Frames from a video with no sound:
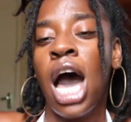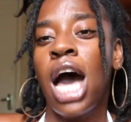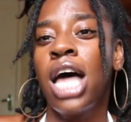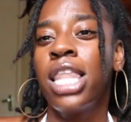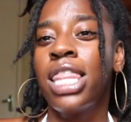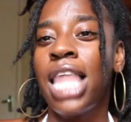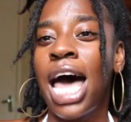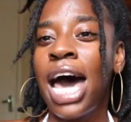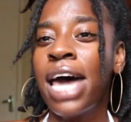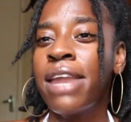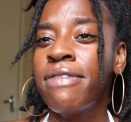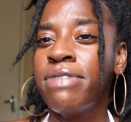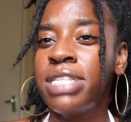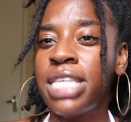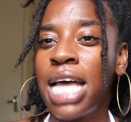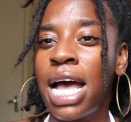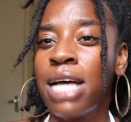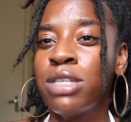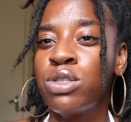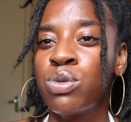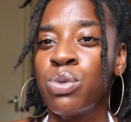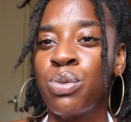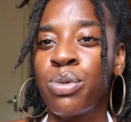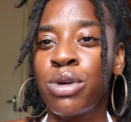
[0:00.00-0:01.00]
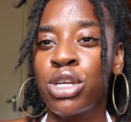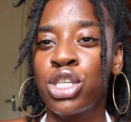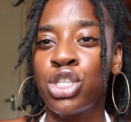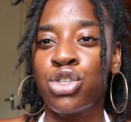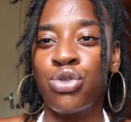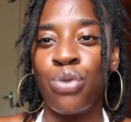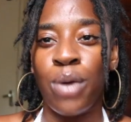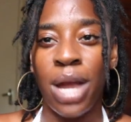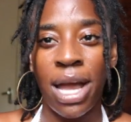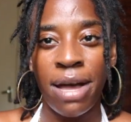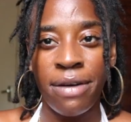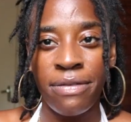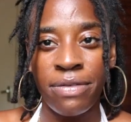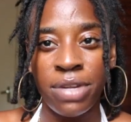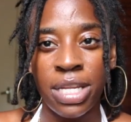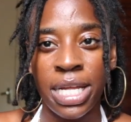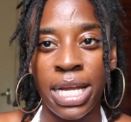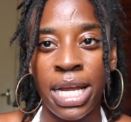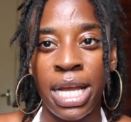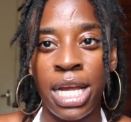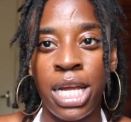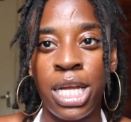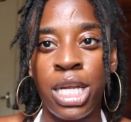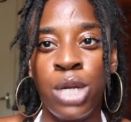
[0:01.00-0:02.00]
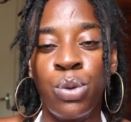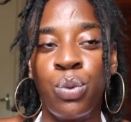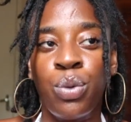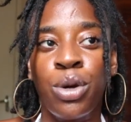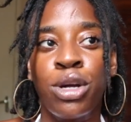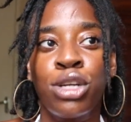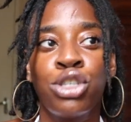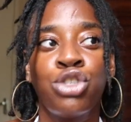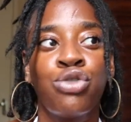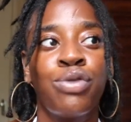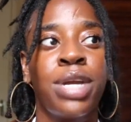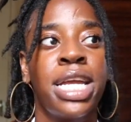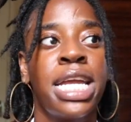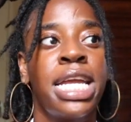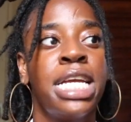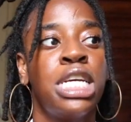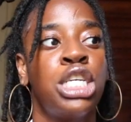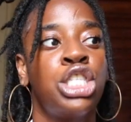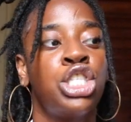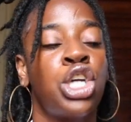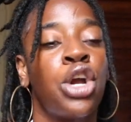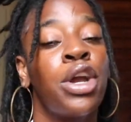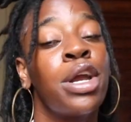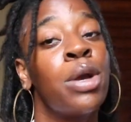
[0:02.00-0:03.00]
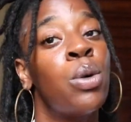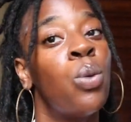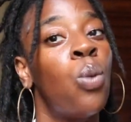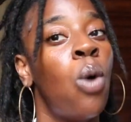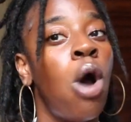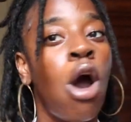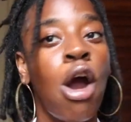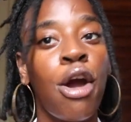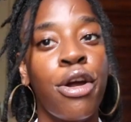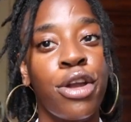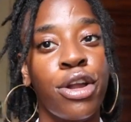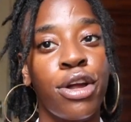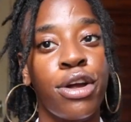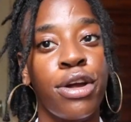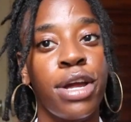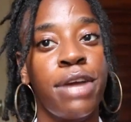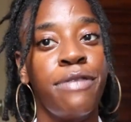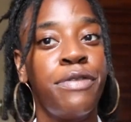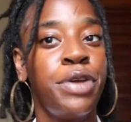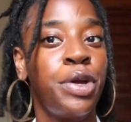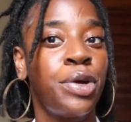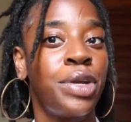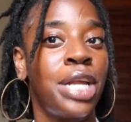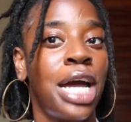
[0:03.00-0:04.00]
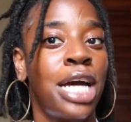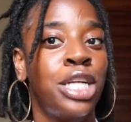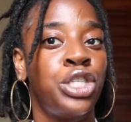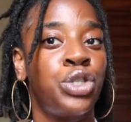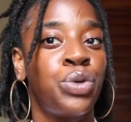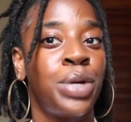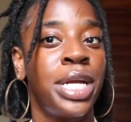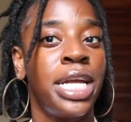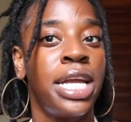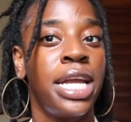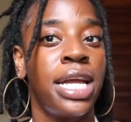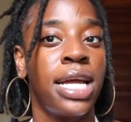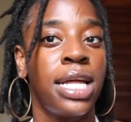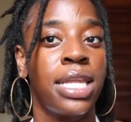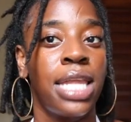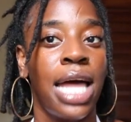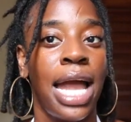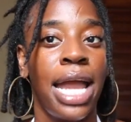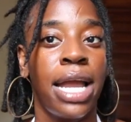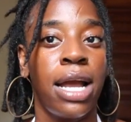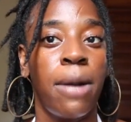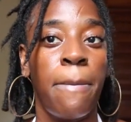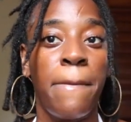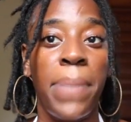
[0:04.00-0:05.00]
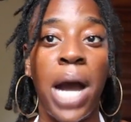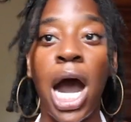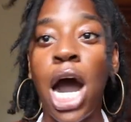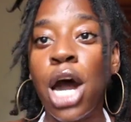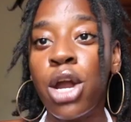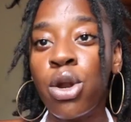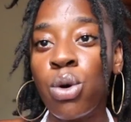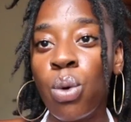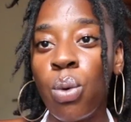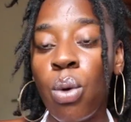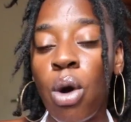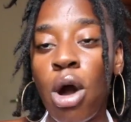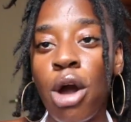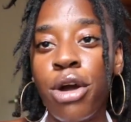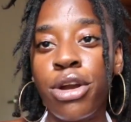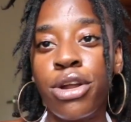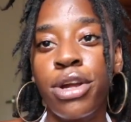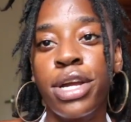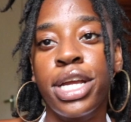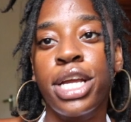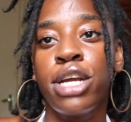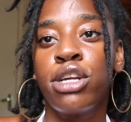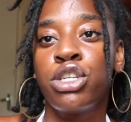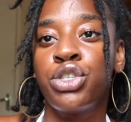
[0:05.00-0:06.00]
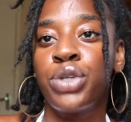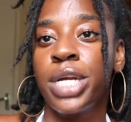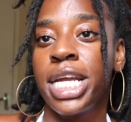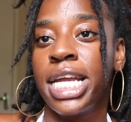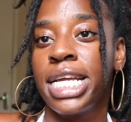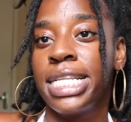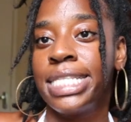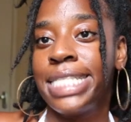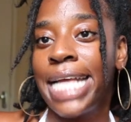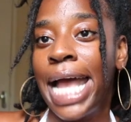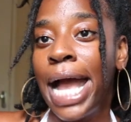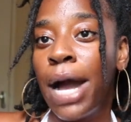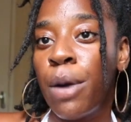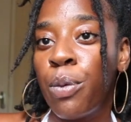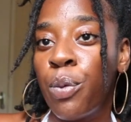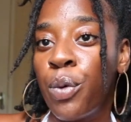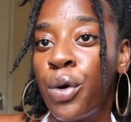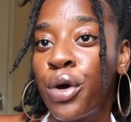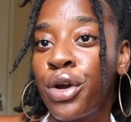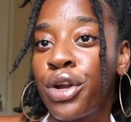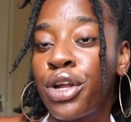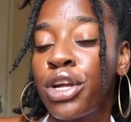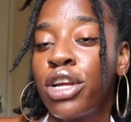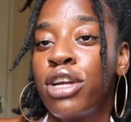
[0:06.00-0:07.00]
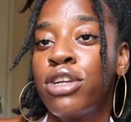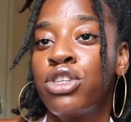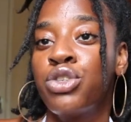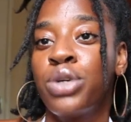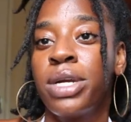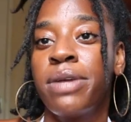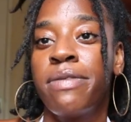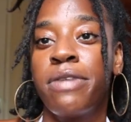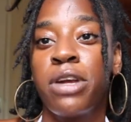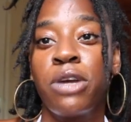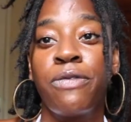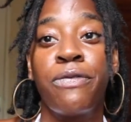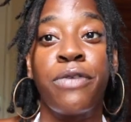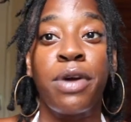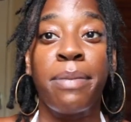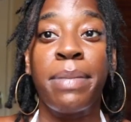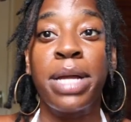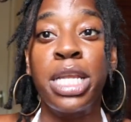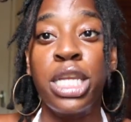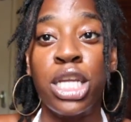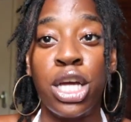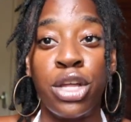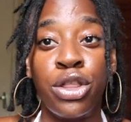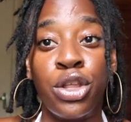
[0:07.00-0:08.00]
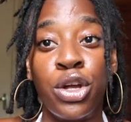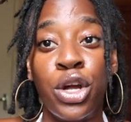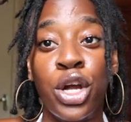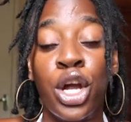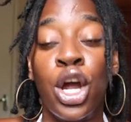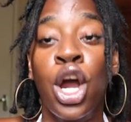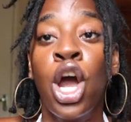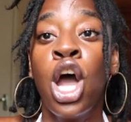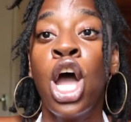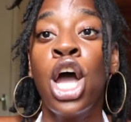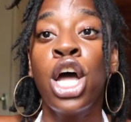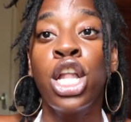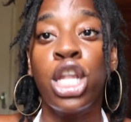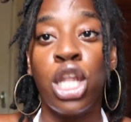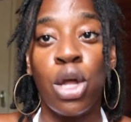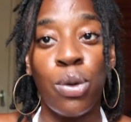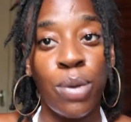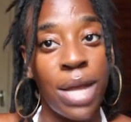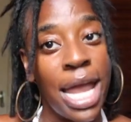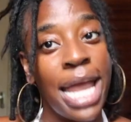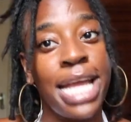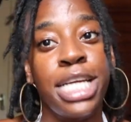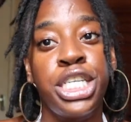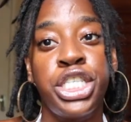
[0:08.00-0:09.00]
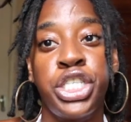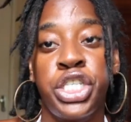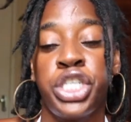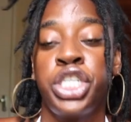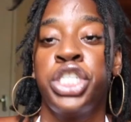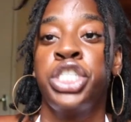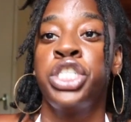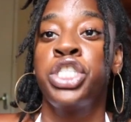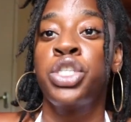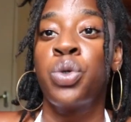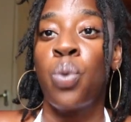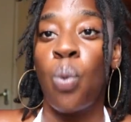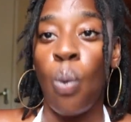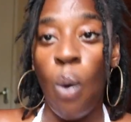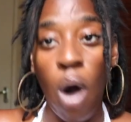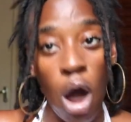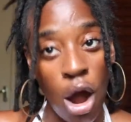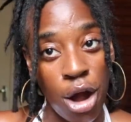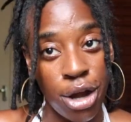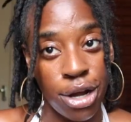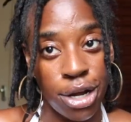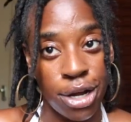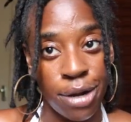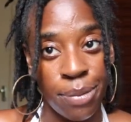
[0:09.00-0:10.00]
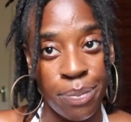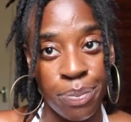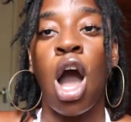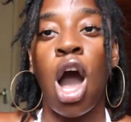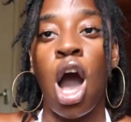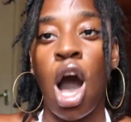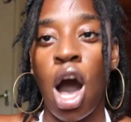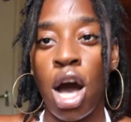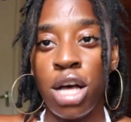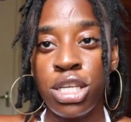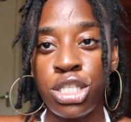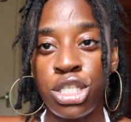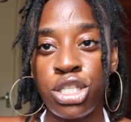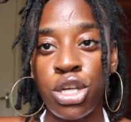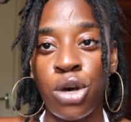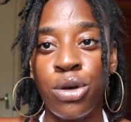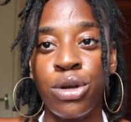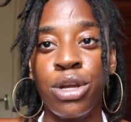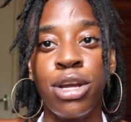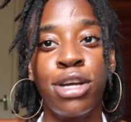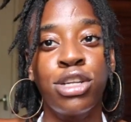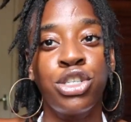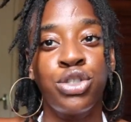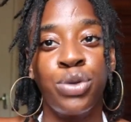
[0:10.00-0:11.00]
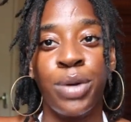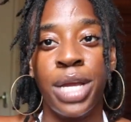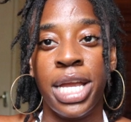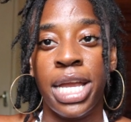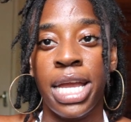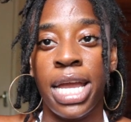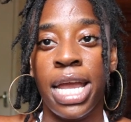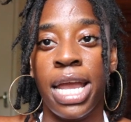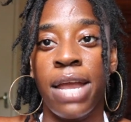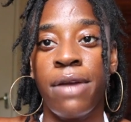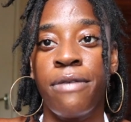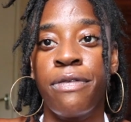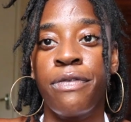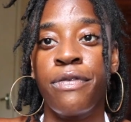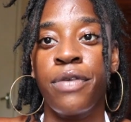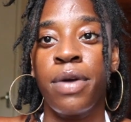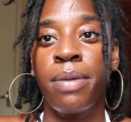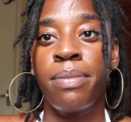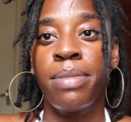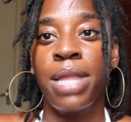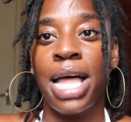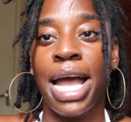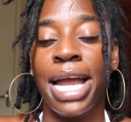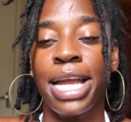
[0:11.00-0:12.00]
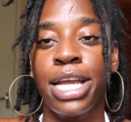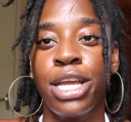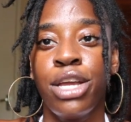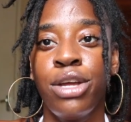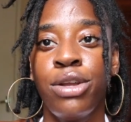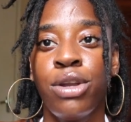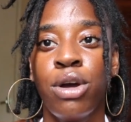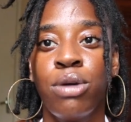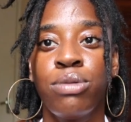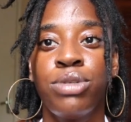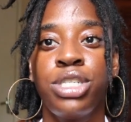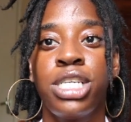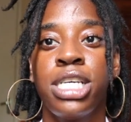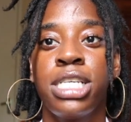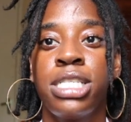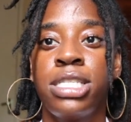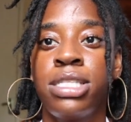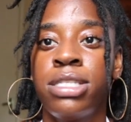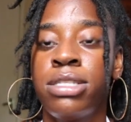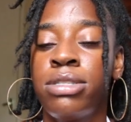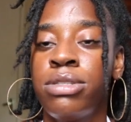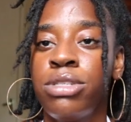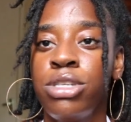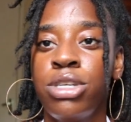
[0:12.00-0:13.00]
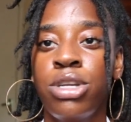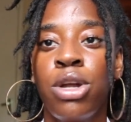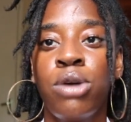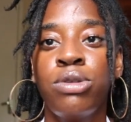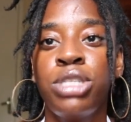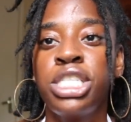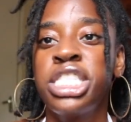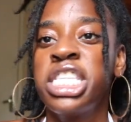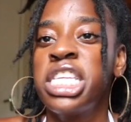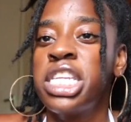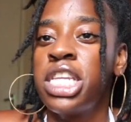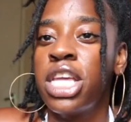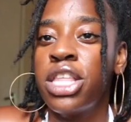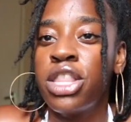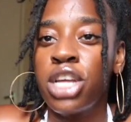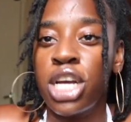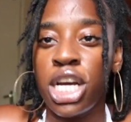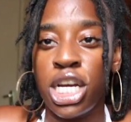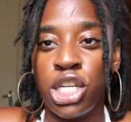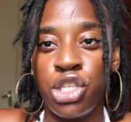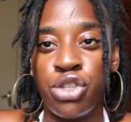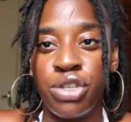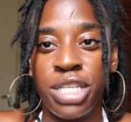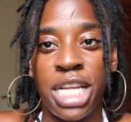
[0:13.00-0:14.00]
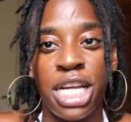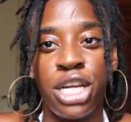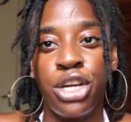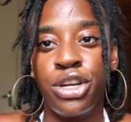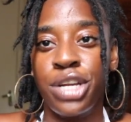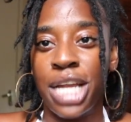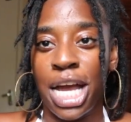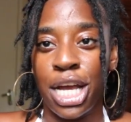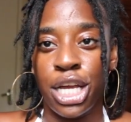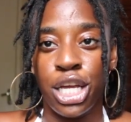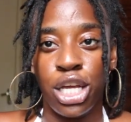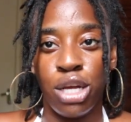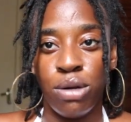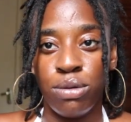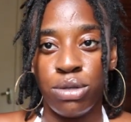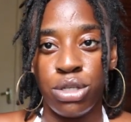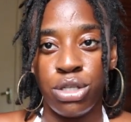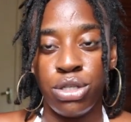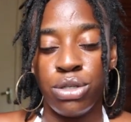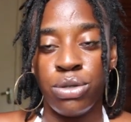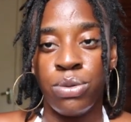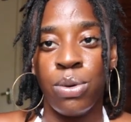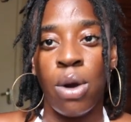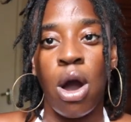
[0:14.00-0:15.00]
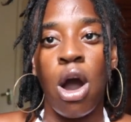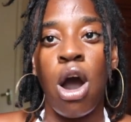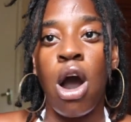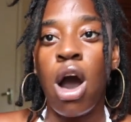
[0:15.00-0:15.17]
A lot of times when we're traveling, we're drinking certain water. If you're not drinking like bottled water and you're drinking tap water, you're drinking from another location's water. Also, you're drinking from like, just another country that you're not used to.